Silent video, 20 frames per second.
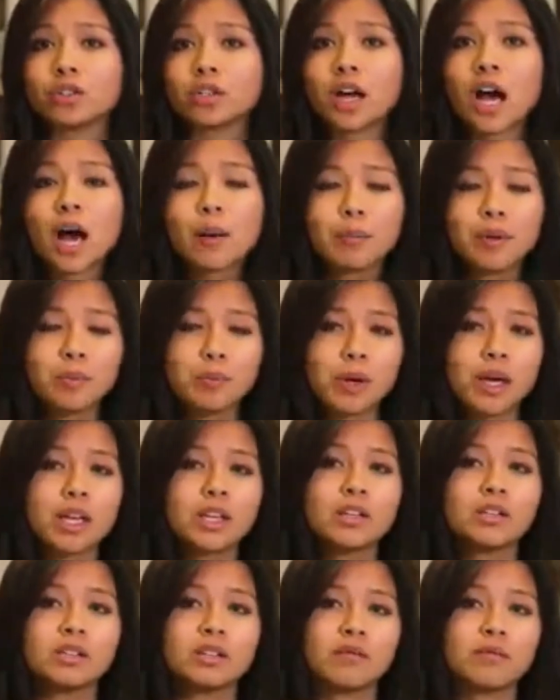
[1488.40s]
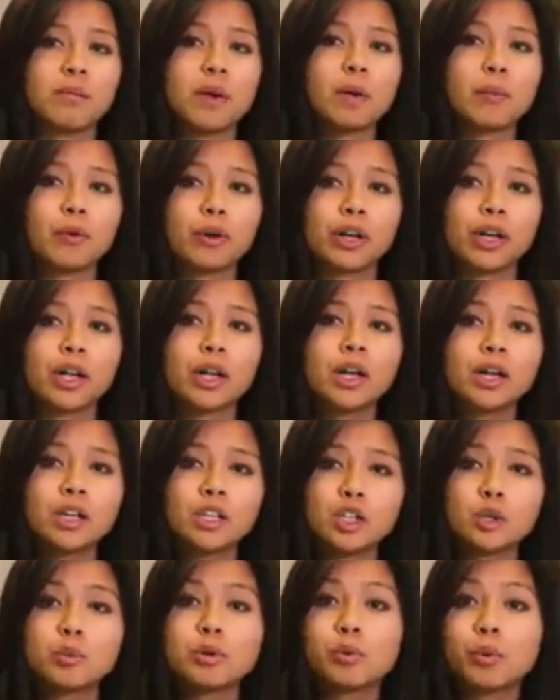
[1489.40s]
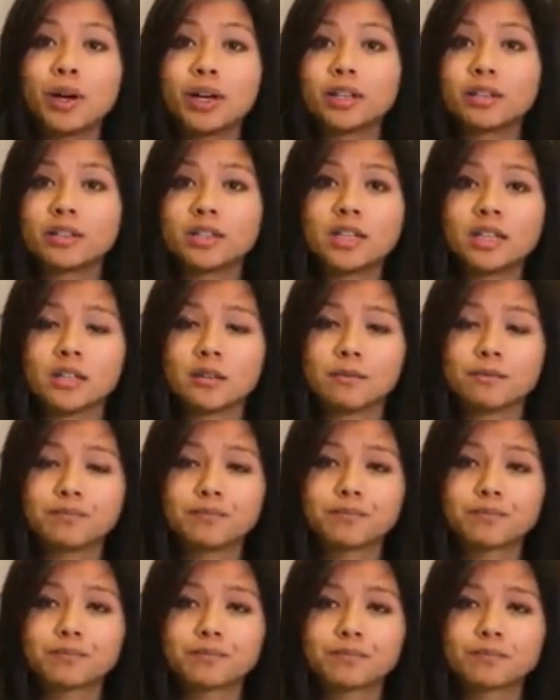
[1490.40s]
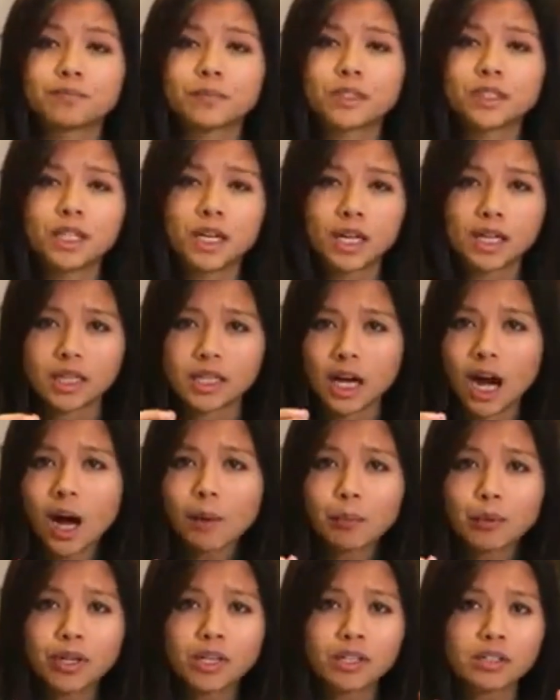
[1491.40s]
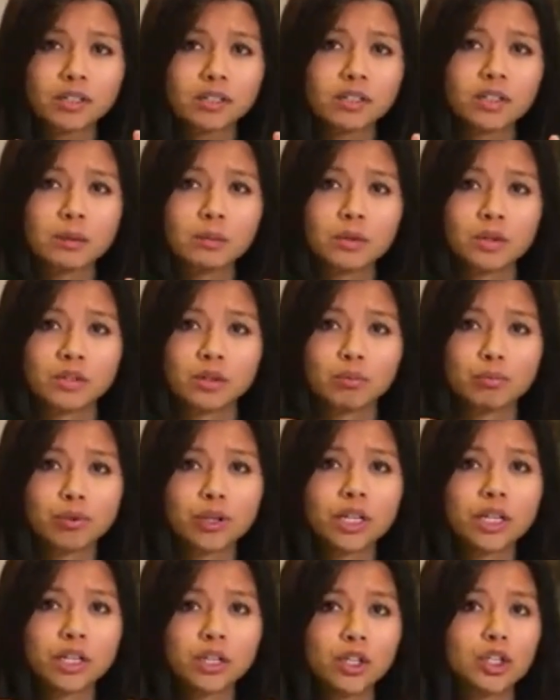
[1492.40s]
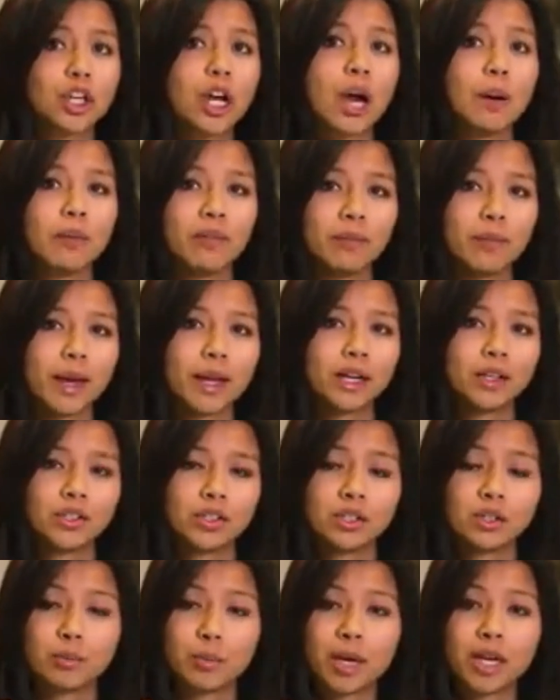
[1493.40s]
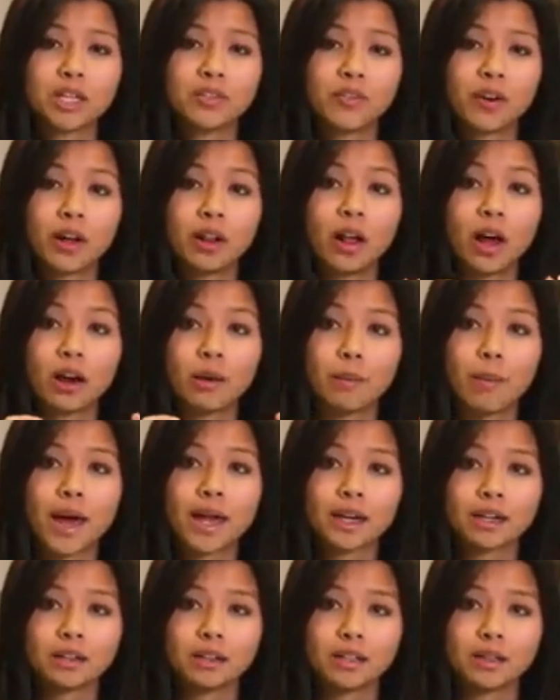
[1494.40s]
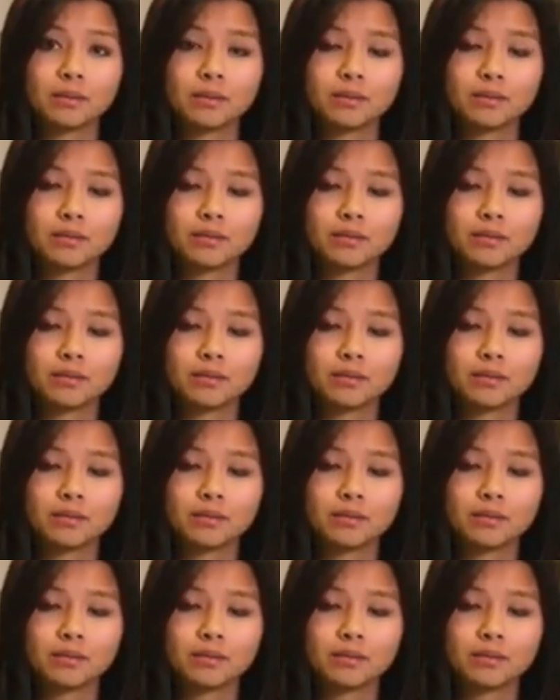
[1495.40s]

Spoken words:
to copy pages of memory to be read as needed. The operating system does a pretty good job of managing the page file automatically.